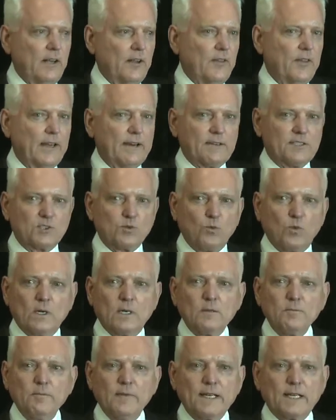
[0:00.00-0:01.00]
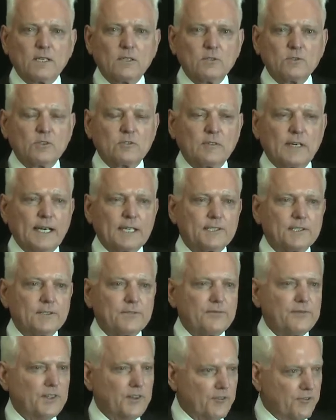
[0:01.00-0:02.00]
There is one medical director
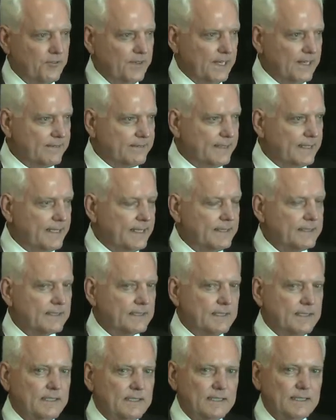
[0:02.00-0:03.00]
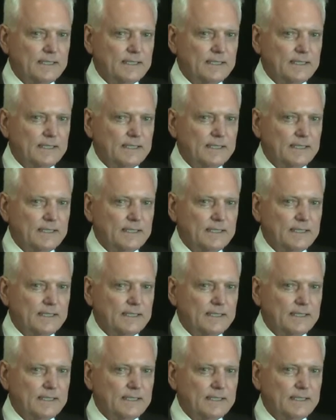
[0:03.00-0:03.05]
for 3 clinics.